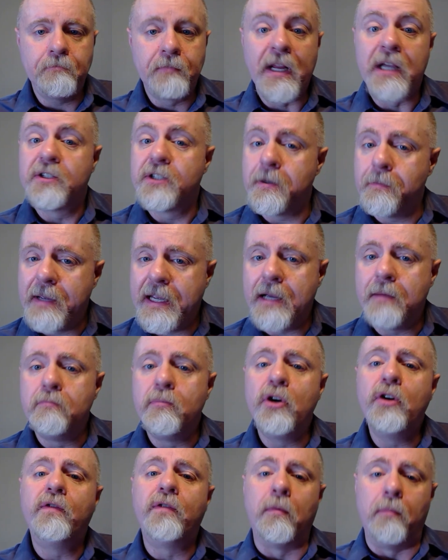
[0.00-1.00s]
To be
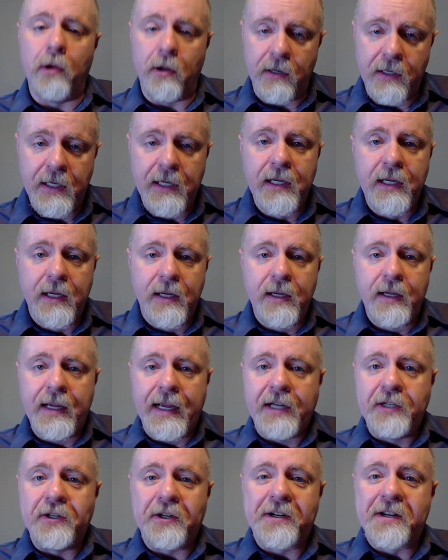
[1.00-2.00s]
immovable
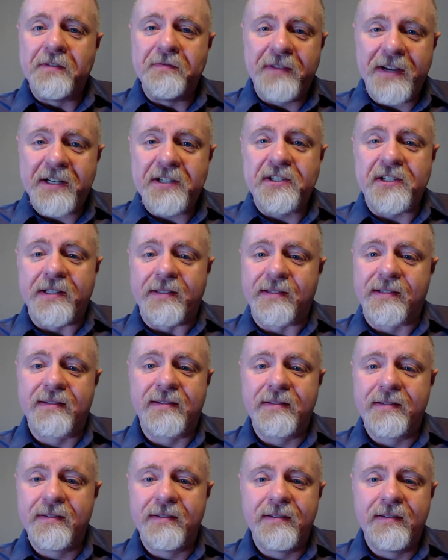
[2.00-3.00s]
in your convictions
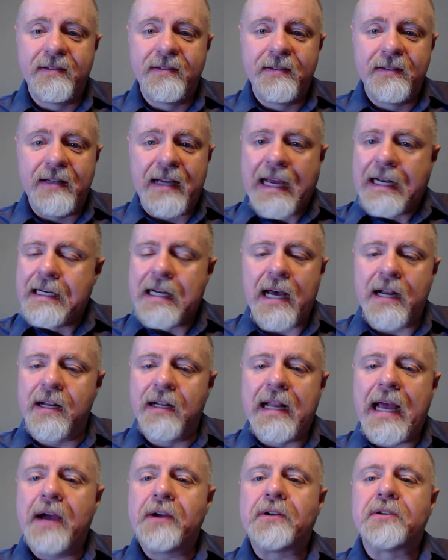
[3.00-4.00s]
and not
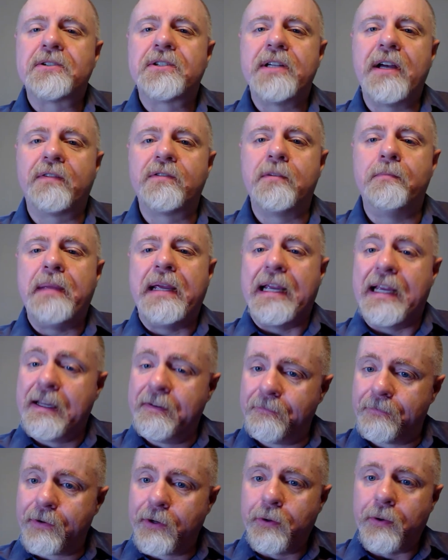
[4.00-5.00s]
allow yourself to be
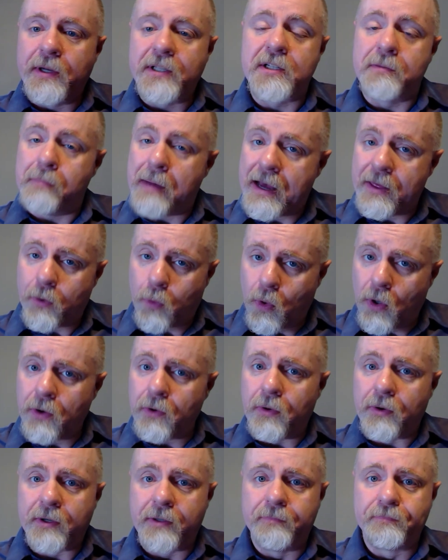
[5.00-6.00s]
influenced by the
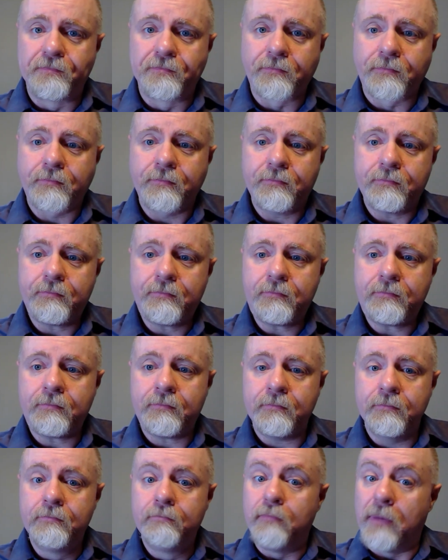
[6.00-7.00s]
world,
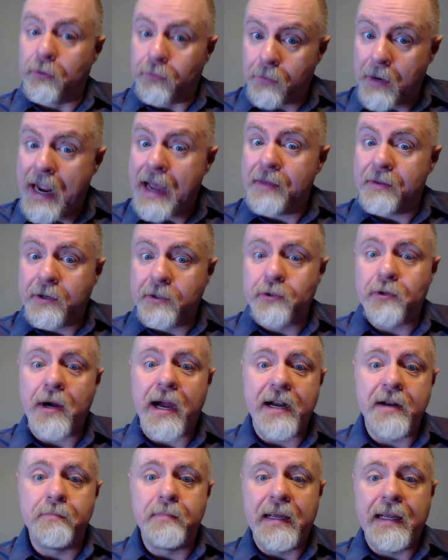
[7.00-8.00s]
but rather
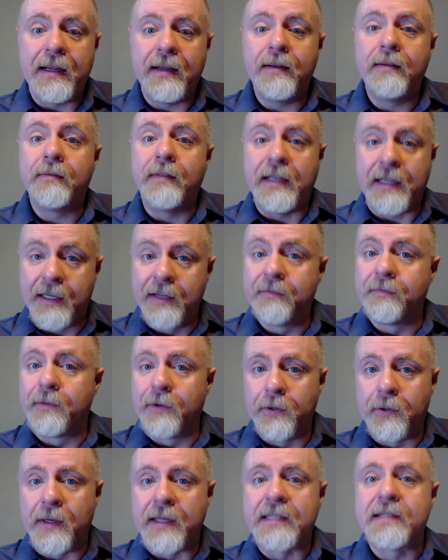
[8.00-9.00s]
try to be the
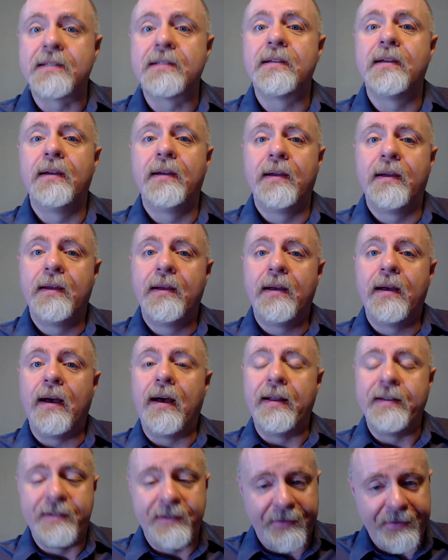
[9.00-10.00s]
influence
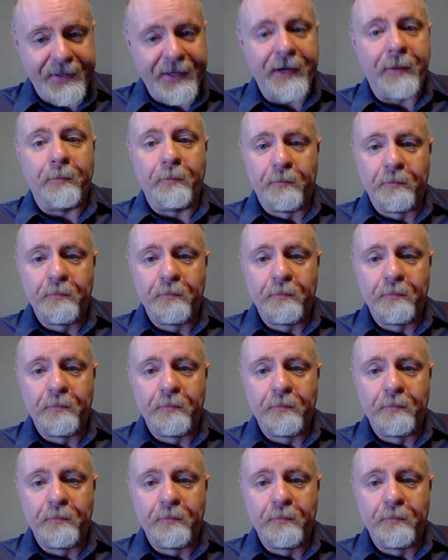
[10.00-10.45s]
unto them.